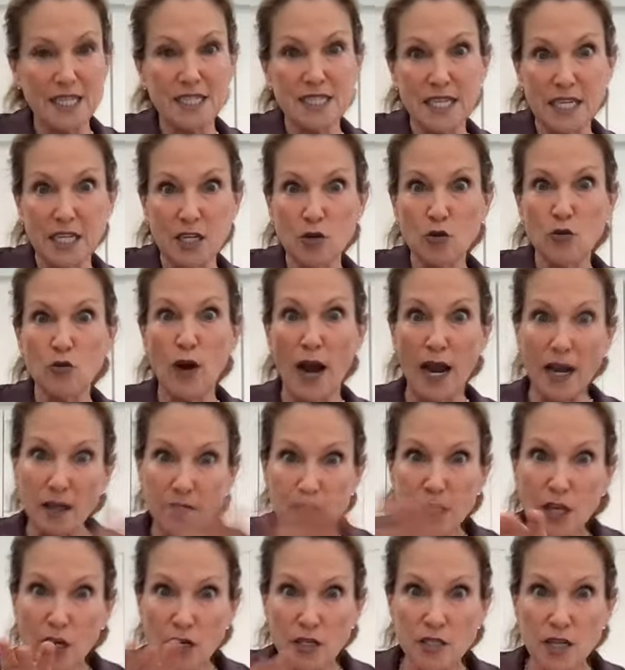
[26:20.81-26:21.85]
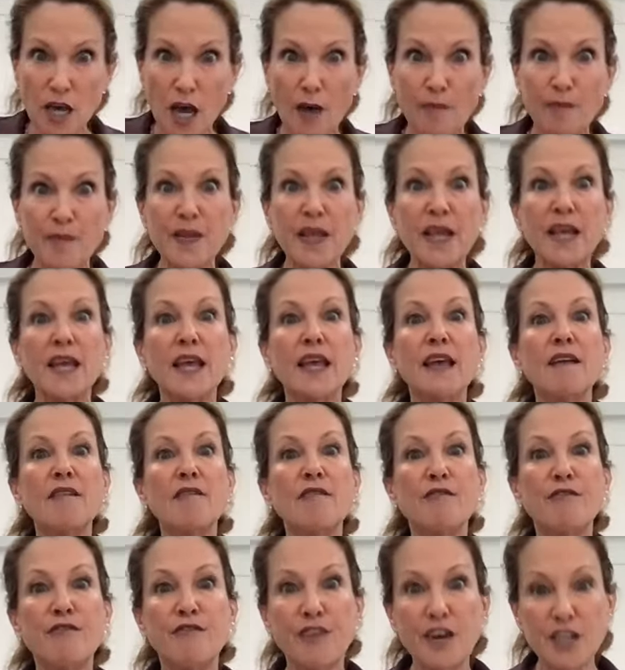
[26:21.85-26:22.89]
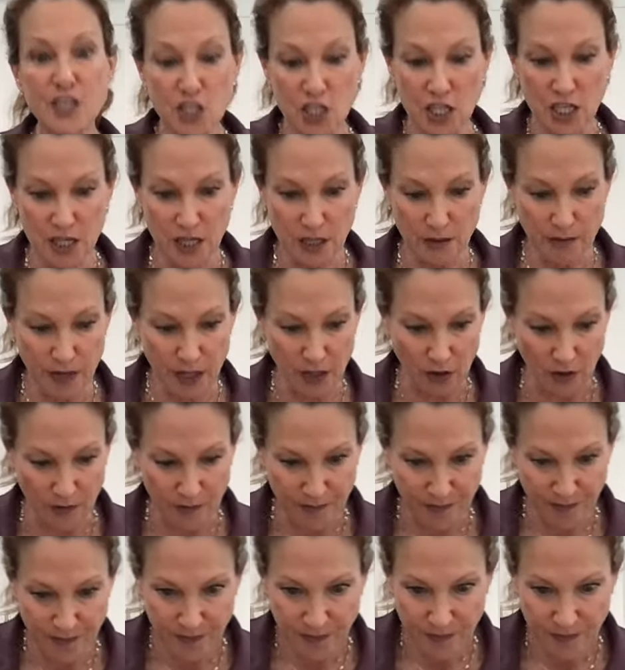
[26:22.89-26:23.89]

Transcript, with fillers: It's like crackly on top, fudgy in the middle.